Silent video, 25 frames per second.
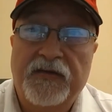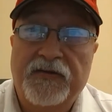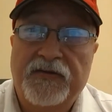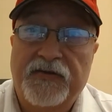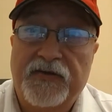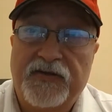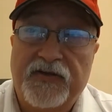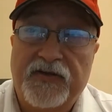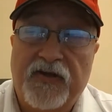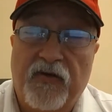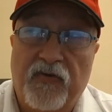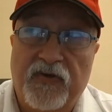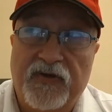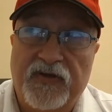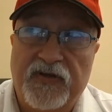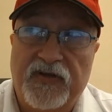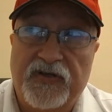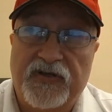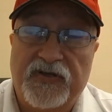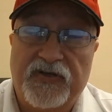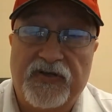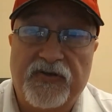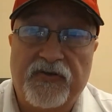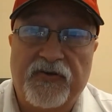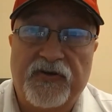Just go into the
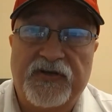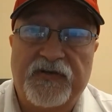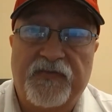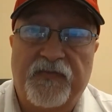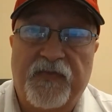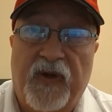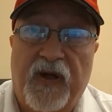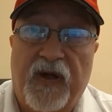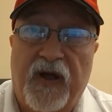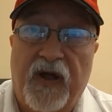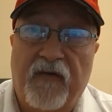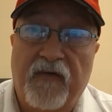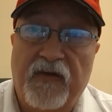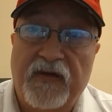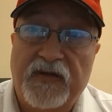search bar